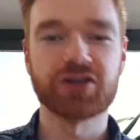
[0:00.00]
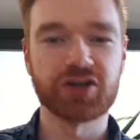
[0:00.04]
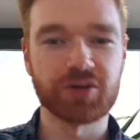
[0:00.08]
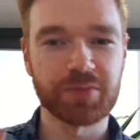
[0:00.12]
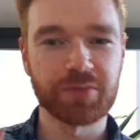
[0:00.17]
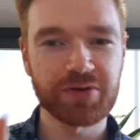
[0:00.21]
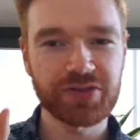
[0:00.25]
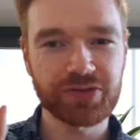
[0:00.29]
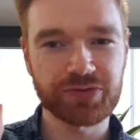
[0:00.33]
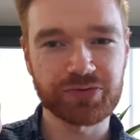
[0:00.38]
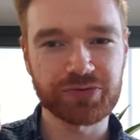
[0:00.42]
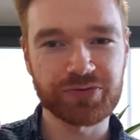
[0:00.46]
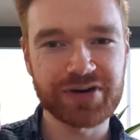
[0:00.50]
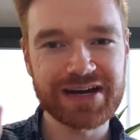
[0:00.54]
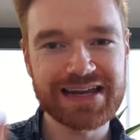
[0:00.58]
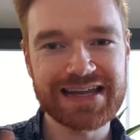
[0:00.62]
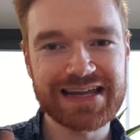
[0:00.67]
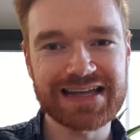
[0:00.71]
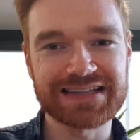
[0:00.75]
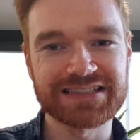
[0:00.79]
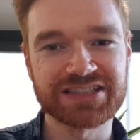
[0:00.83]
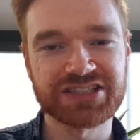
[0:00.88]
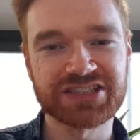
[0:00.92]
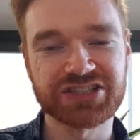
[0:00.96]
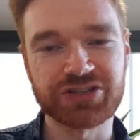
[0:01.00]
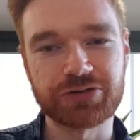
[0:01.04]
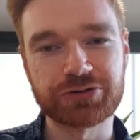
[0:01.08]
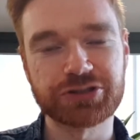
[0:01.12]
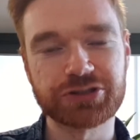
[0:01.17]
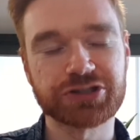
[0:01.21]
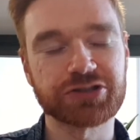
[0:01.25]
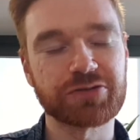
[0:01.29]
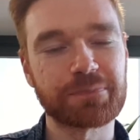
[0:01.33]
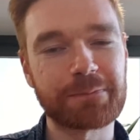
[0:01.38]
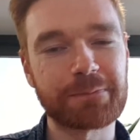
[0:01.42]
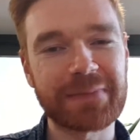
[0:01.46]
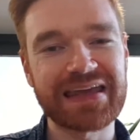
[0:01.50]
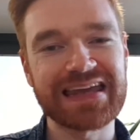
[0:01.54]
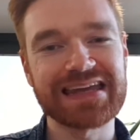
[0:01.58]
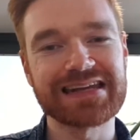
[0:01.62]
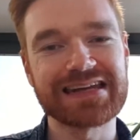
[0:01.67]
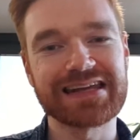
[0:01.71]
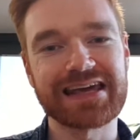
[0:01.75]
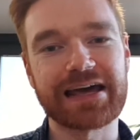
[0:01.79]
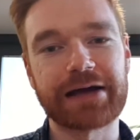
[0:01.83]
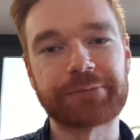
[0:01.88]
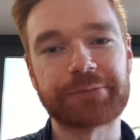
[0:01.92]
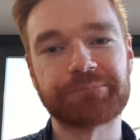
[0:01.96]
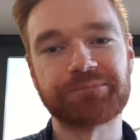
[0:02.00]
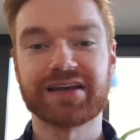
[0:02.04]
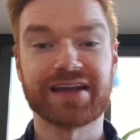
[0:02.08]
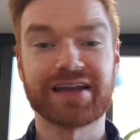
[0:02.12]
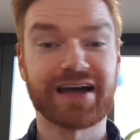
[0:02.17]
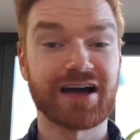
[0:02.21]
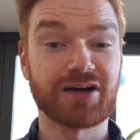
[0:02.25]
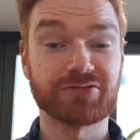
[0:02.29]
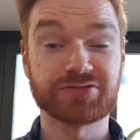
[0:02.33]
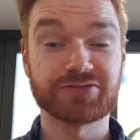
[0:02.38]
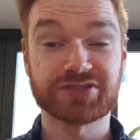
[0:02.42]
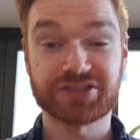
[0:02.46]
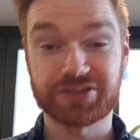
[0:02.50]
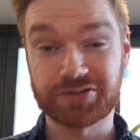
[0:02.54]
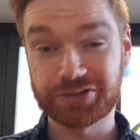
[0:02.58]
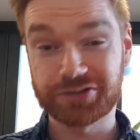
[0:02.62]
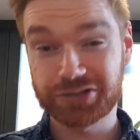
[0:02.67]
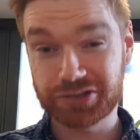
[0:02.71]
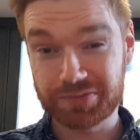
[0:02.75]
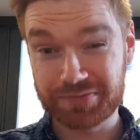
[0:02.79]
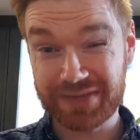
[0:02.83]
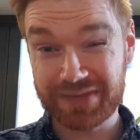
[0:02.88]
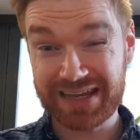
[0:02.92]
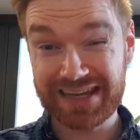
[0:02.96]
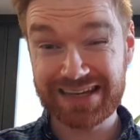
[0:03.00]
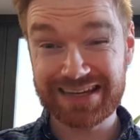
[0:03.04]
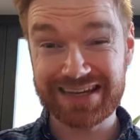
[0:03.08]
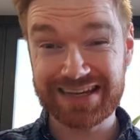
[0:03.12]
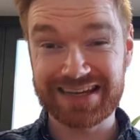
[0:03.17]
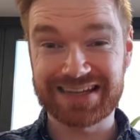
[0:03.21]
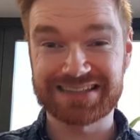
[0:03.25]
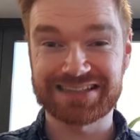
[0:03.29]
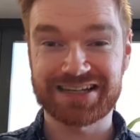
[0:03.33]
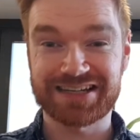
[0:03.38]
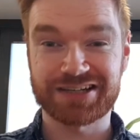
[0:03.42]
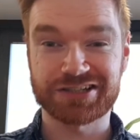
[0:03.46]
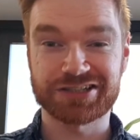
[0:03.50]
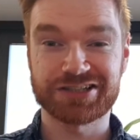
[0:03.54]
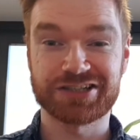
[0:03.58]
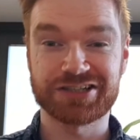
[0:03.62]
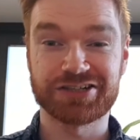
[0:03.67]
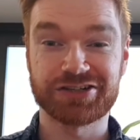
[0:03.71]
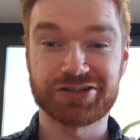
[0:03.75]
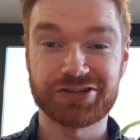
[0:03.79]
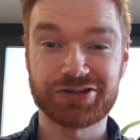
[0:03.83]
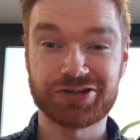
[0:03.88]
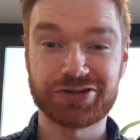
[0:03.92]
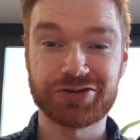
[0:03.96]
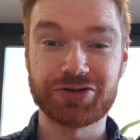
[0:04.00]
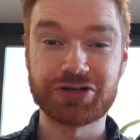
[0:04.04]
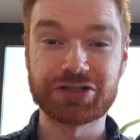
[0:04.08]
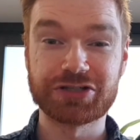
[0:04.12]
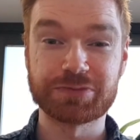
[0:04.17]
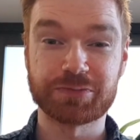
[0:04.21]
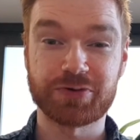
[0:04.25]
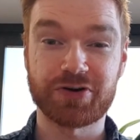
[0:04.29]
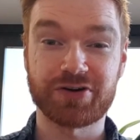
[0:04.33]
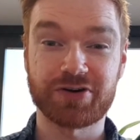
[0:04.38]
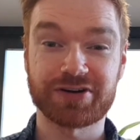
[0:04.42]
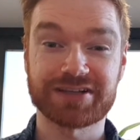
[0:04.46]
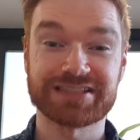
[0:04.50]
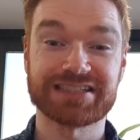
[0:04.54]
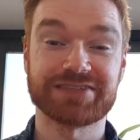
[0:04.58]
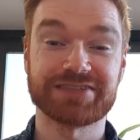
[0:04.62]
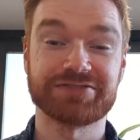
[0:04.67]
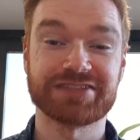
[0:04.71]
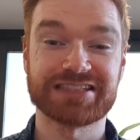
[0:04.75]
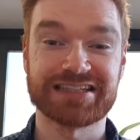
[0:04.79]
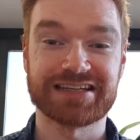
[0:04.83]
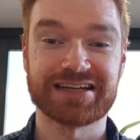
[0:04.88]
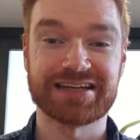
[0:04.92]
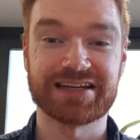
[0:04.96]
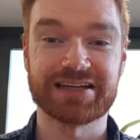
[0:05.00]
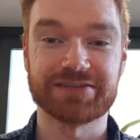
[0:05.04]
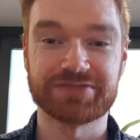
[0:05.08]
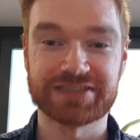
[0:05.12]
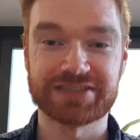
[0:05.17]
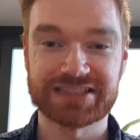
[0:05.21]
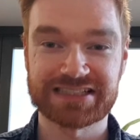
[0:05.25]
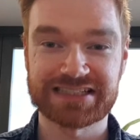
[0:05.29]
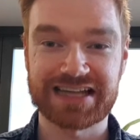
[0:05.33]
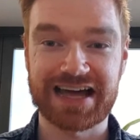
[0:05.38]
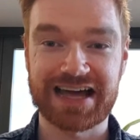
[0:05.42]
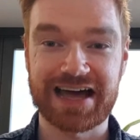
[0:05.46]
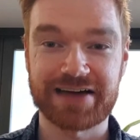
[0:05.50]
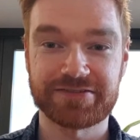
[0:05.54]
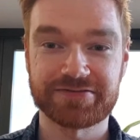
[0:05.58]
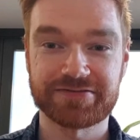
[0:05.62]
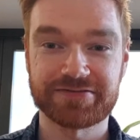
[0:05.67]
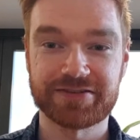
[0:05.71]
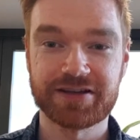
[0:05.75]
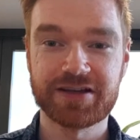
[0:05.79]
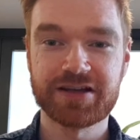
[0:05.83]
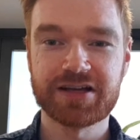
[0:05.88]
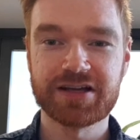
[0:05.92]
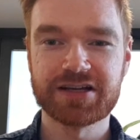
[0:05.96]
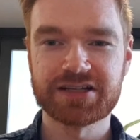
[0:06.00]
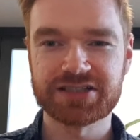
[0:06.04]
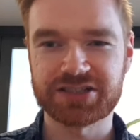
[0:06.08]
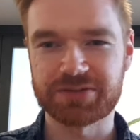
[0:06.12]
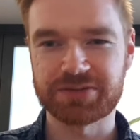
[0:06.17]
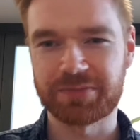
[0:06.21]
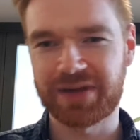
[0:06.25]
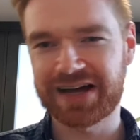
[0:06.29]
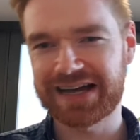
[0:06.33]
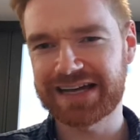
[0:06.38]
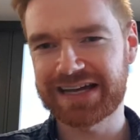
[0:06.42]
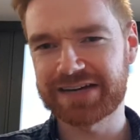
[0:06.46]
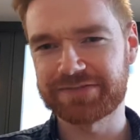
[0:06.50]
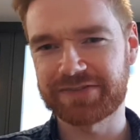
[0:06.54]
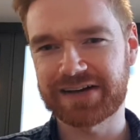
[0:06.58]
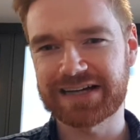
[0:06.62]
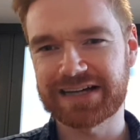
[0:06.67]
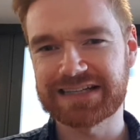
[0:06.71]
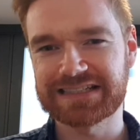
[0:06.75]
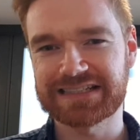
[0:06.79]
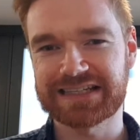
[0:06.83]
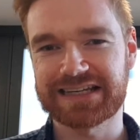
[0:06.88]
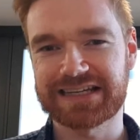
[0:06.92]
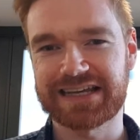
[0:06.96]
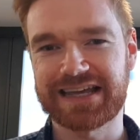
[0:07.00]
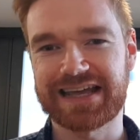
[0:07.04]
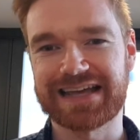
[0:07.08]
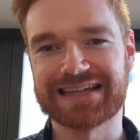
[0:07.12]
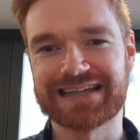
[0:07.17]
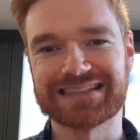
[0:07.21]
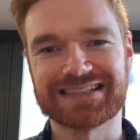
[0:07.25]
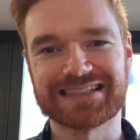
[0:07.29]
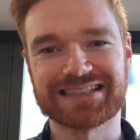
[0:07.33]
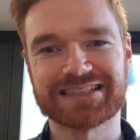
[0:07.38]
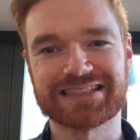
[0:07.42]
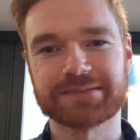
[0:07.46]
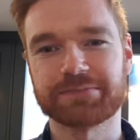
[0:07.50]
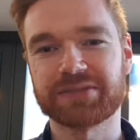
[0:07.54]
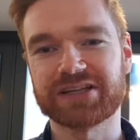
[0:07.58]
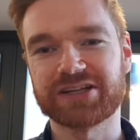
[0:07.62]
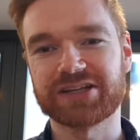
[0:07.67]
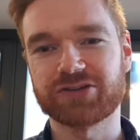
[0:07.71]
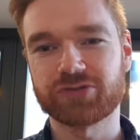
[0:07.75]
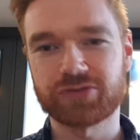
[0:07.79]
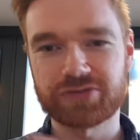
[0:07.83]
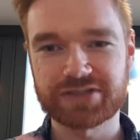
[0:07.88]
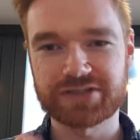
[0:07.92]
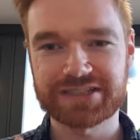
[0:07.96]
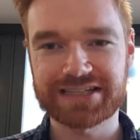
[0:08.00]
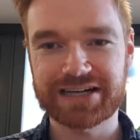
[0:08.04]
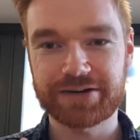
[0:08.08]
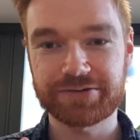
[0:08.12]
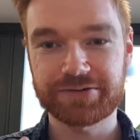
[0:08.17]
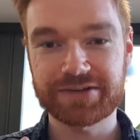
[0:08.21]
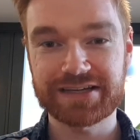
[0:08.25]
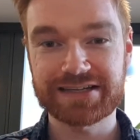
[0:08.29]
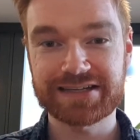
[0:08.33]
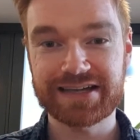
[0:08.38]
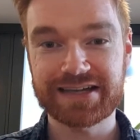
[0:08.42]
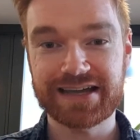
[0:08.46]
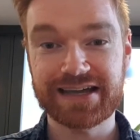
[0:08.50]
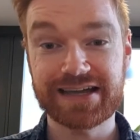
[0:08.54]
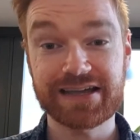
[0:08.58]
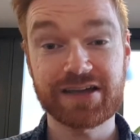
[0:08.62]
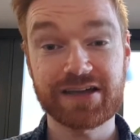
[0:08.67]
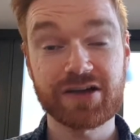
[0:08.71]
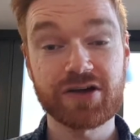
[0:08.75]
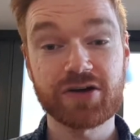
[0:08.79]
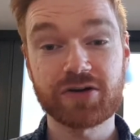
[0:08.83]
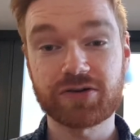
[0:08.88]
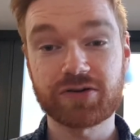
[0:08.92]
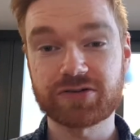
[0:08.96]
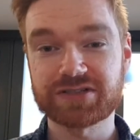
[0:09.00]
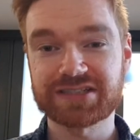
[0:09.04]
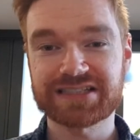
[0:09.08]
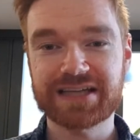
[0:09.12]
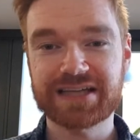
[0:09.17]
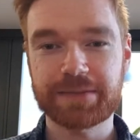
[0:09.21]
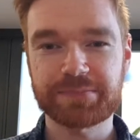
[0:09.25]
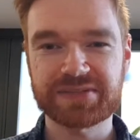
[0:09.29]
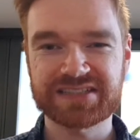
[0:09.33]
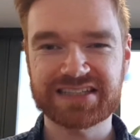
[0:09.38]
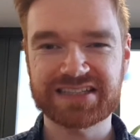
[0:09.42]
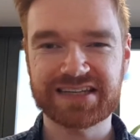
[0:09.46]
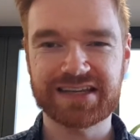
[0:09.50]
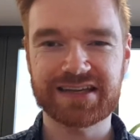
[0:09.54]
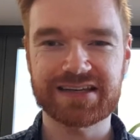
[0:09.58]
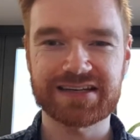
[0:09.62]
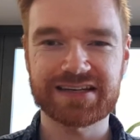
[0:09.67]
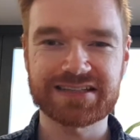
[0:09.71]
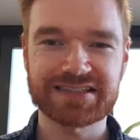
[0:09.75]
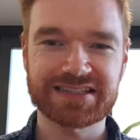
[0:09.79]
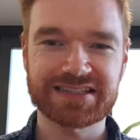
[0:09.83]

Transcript: Number three is social media. Now, social media is actually a huge productivity killer for staff. So my advice here is to simply cut it out your day or set particular